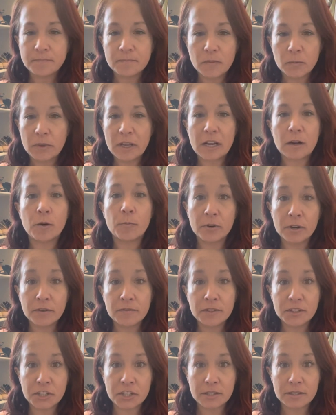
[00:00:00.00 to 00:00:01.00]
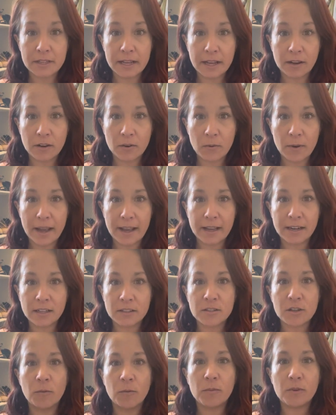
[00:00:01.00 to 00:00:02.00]
we get our privileges taken away, and
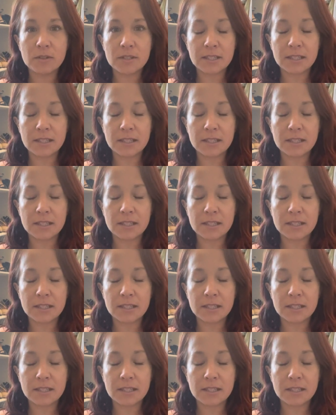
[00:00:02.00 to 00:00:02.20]
it's almost